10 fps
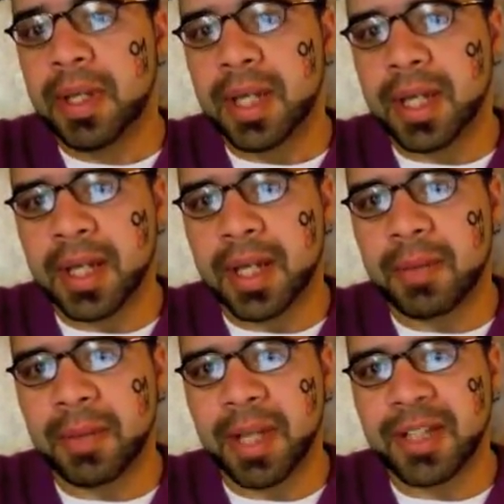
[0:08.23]
And I
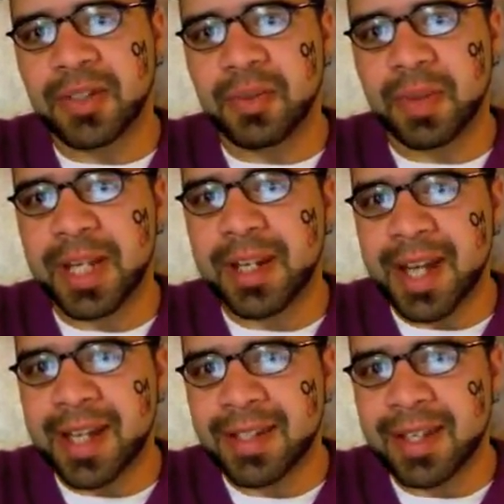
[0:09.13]
would like to read an
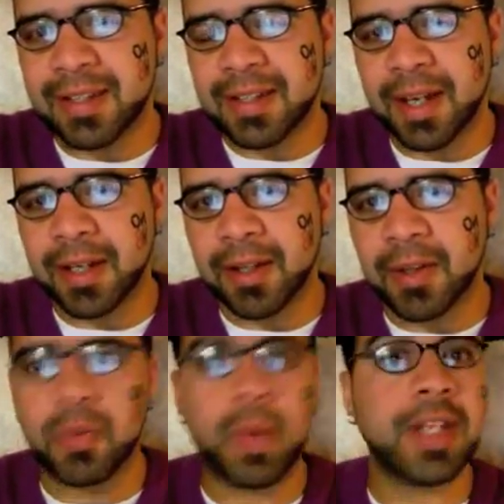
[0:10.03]
essay entitled
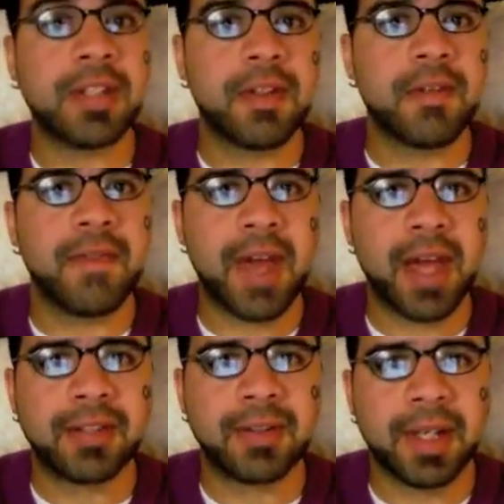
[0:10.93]
Wait Till the
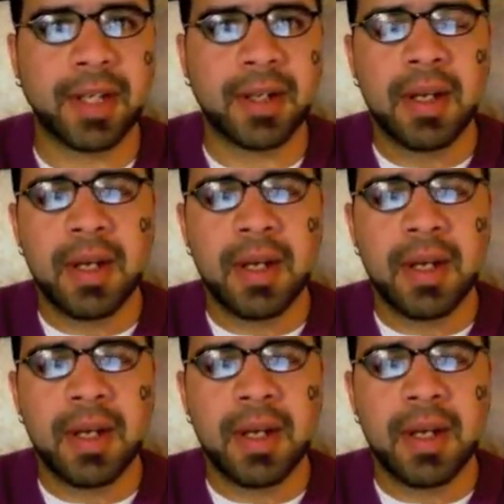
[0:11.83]
Facts Are In,